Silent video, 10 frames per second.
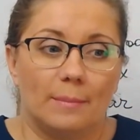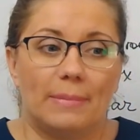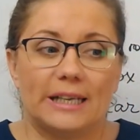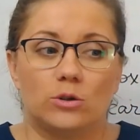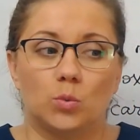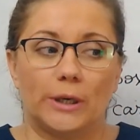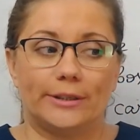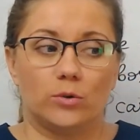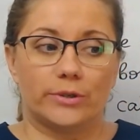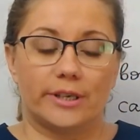But
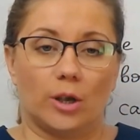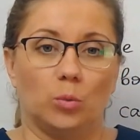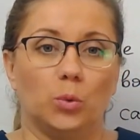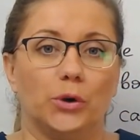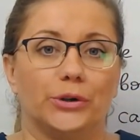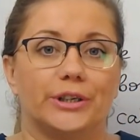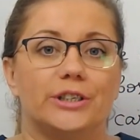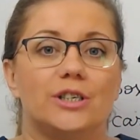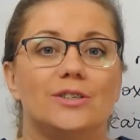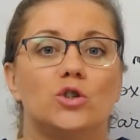when you say work,
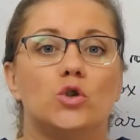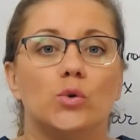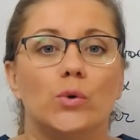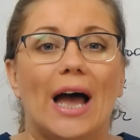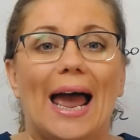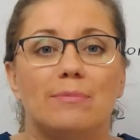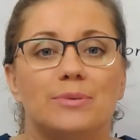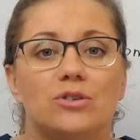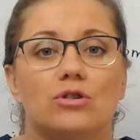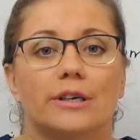it is too
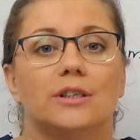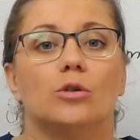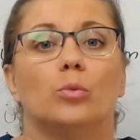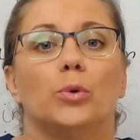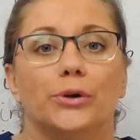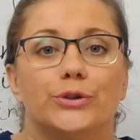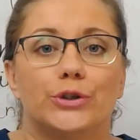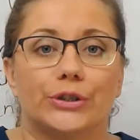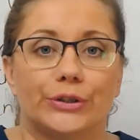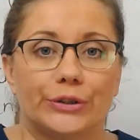abstract a
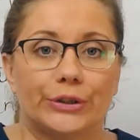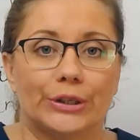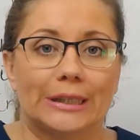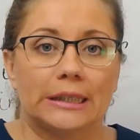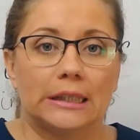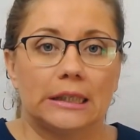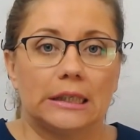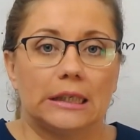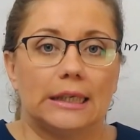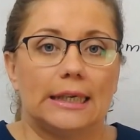word.
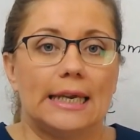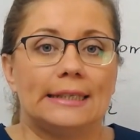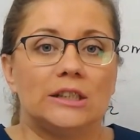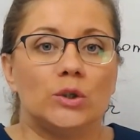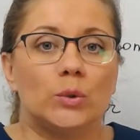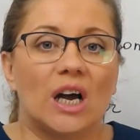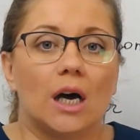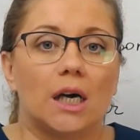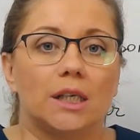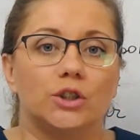And you
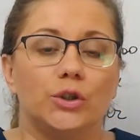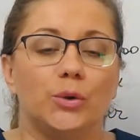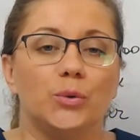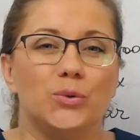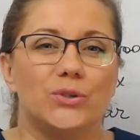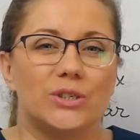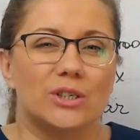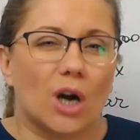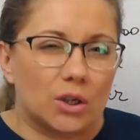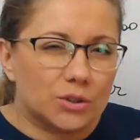can't use
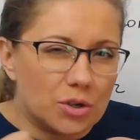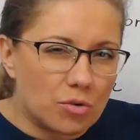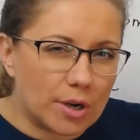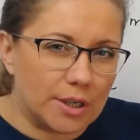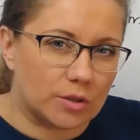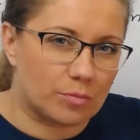concrete